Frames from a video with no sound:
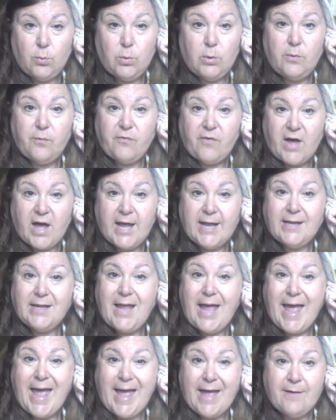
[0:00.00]
find
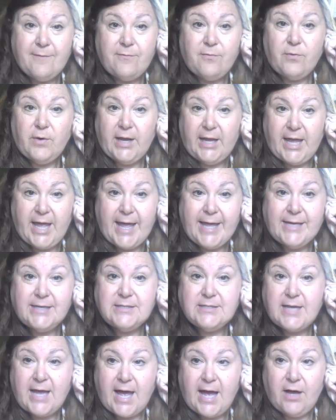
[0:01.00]
every
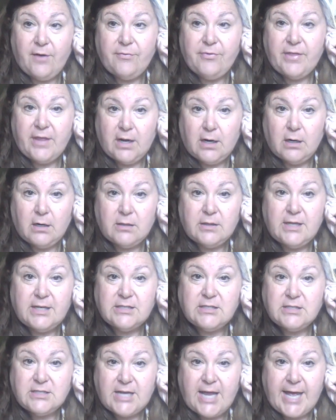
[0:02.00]
case out there
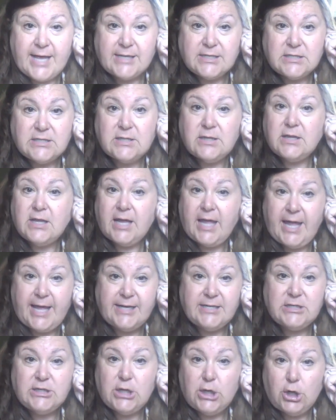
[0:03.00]
that says the
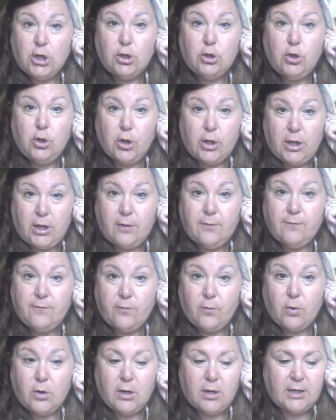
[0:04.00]
case that you're looking
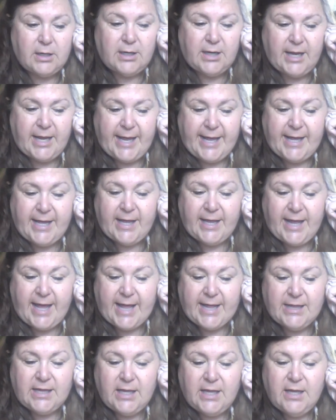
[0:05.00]
for, and
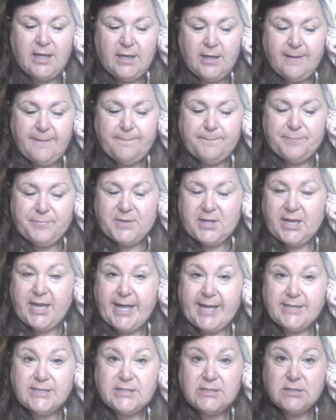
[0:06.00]
again, the
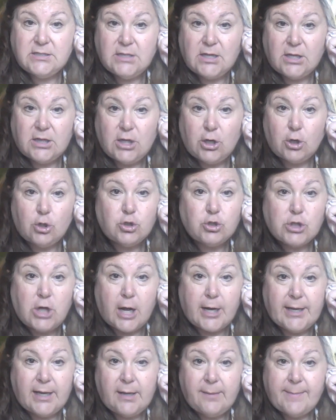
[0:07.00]
case that they're
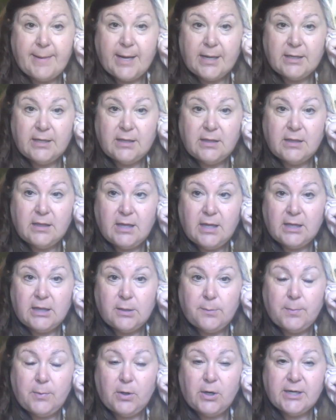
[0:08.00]
talking about in the
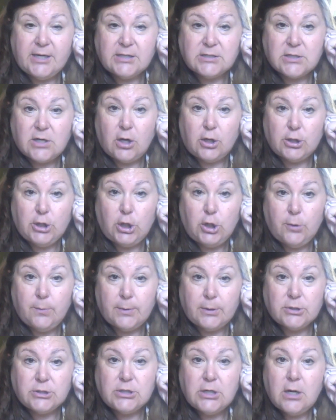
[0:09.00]
book is called
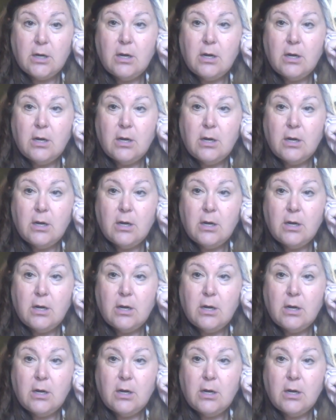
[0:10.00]
Hubert.